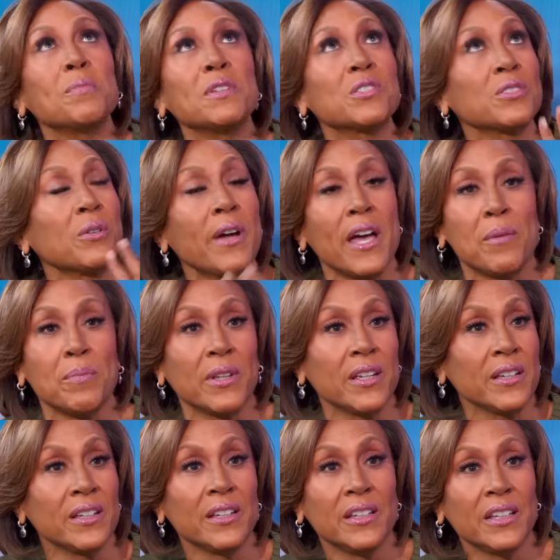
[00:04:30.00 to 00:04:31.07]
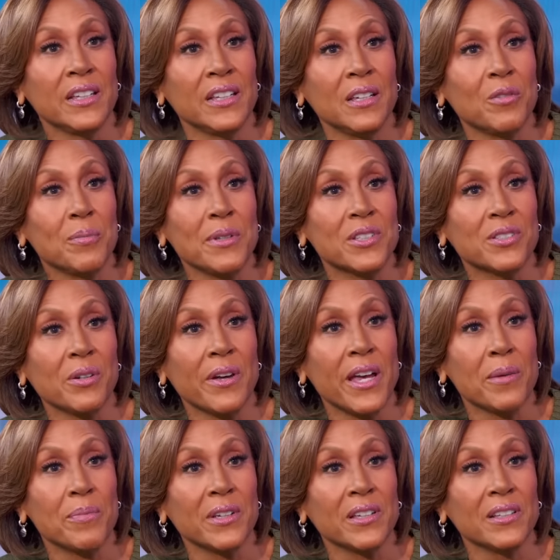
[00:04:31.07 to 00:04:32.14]
be so happy. Oh, he would be so, so
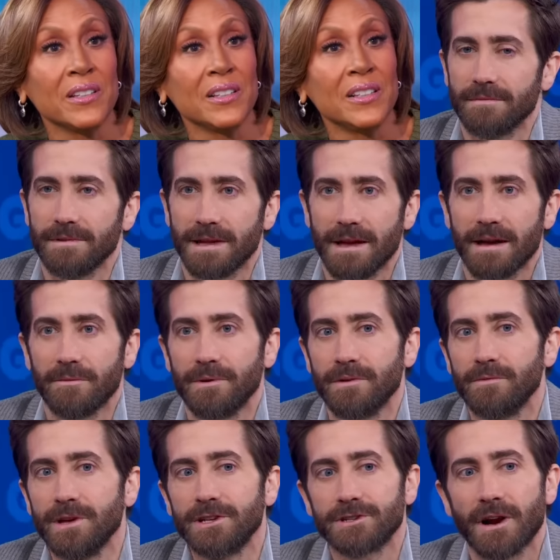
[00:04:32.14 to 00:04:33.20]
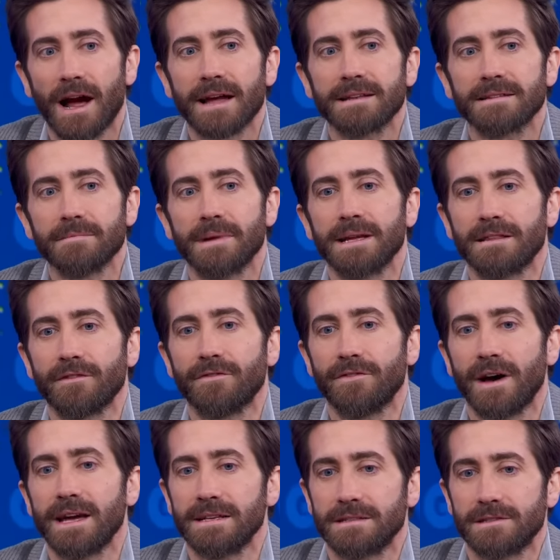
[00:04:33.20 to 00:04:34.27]
happy. I mean, yeah, we, we tried to make the
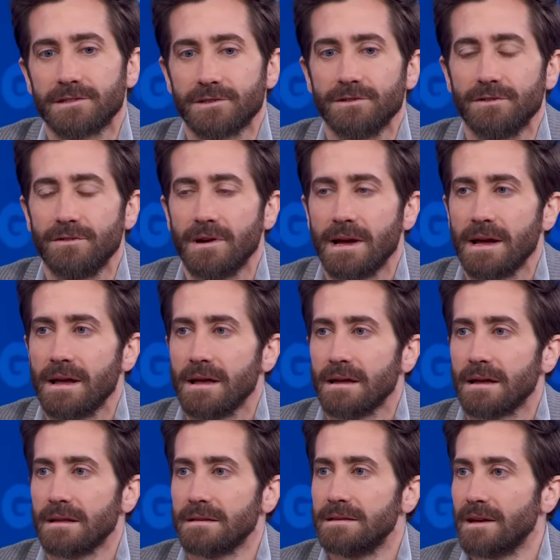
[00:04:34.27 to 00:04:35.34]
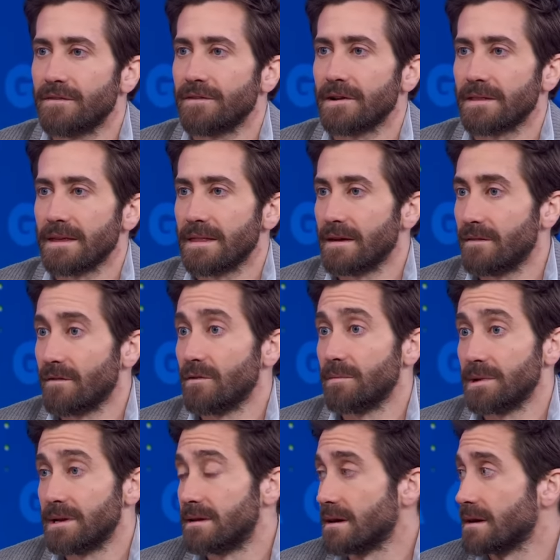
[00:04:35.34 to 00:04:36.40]
fights to different than they've ever
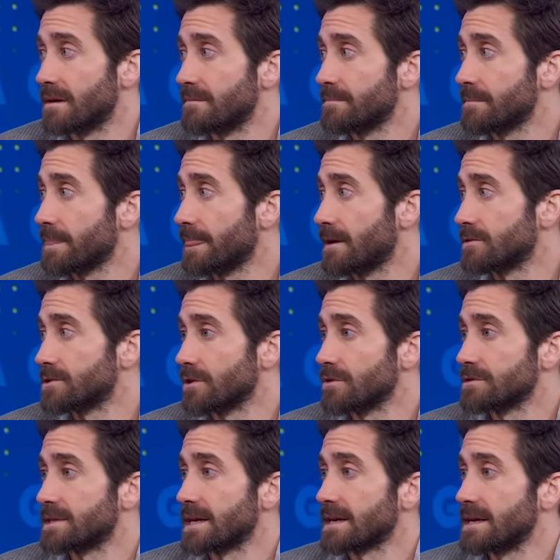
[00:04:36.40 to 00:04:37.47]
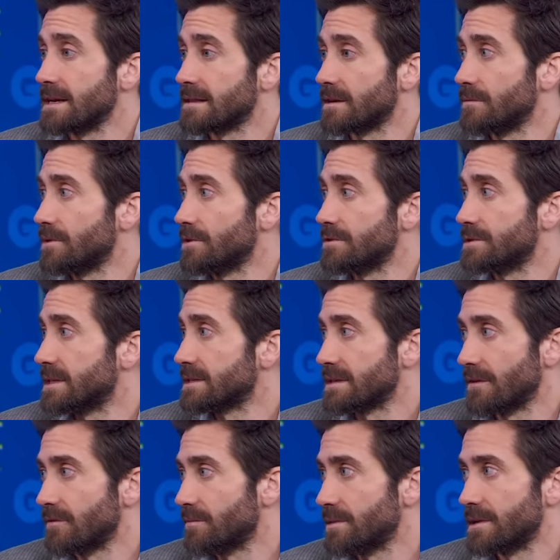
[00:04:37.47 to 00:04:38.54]
been done. Mm -hmm. There was a whole technique that we used that's
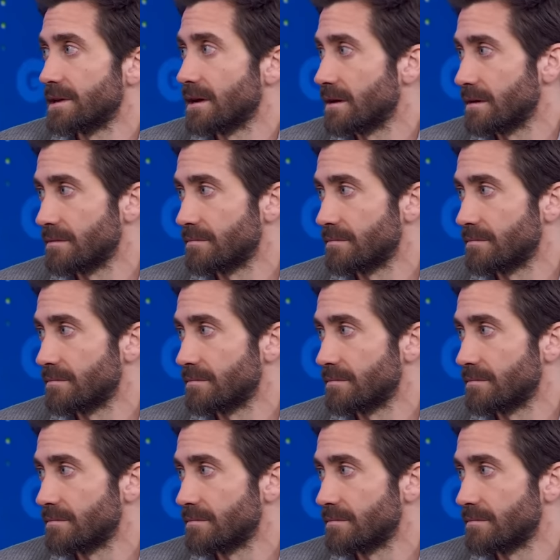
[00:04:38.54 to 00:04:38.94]
never been done